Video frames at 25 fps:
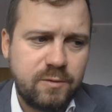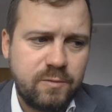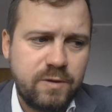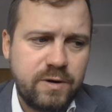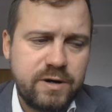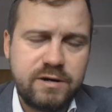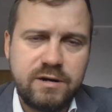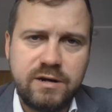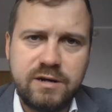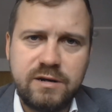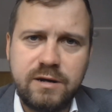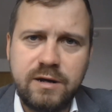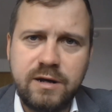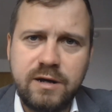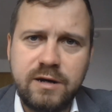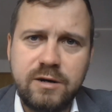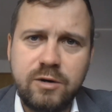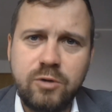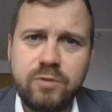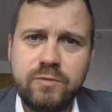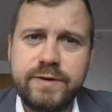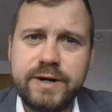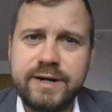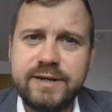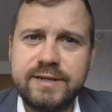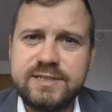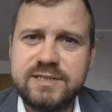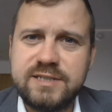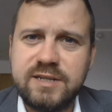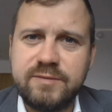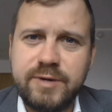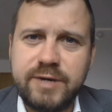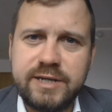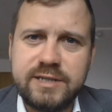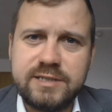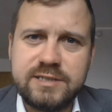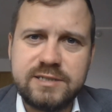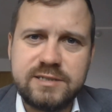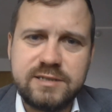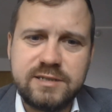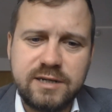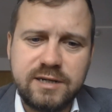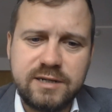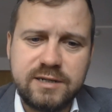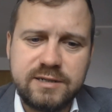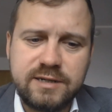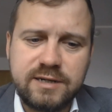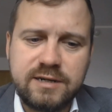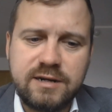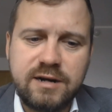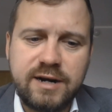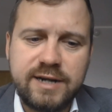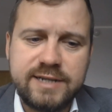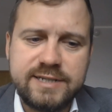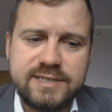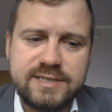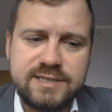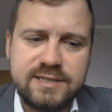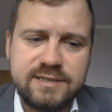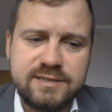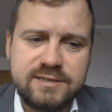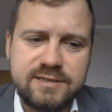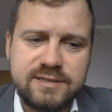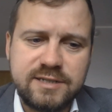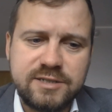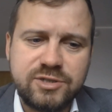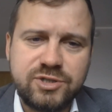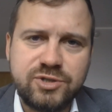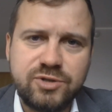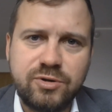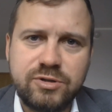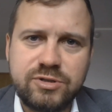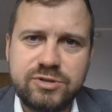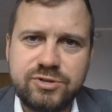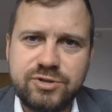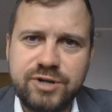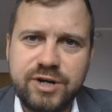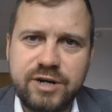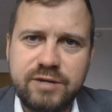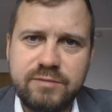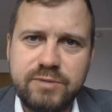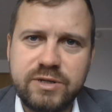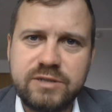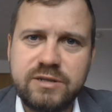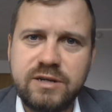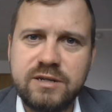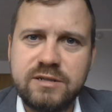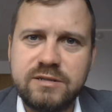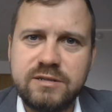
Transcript: one overestimates the crisis in short run,